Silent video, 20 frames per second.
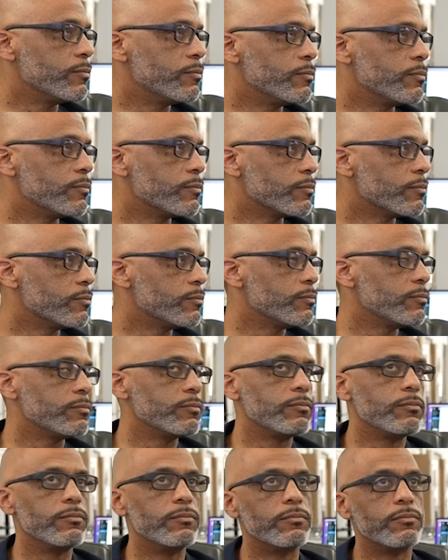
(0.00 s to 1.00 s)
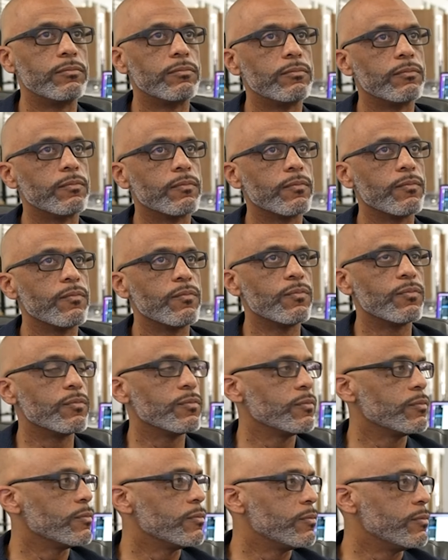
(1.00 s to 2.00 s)

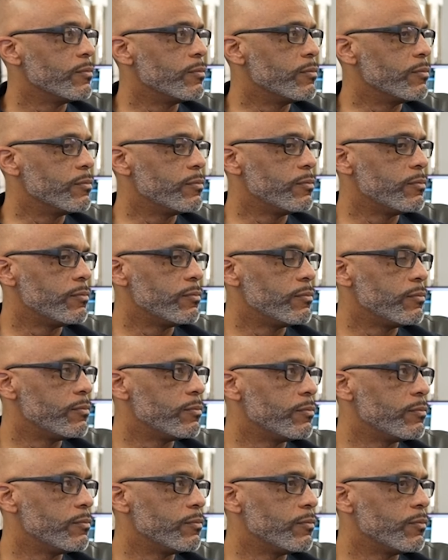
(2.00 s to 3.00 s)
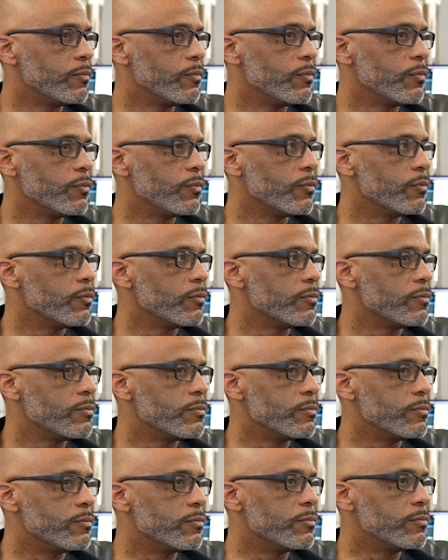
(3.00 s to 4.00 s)

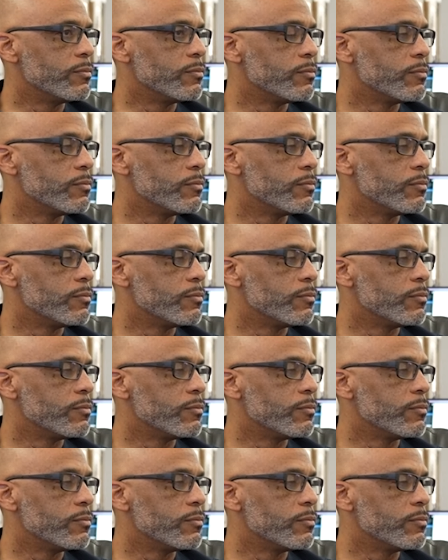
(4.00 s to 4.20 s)
This person isn't speaking.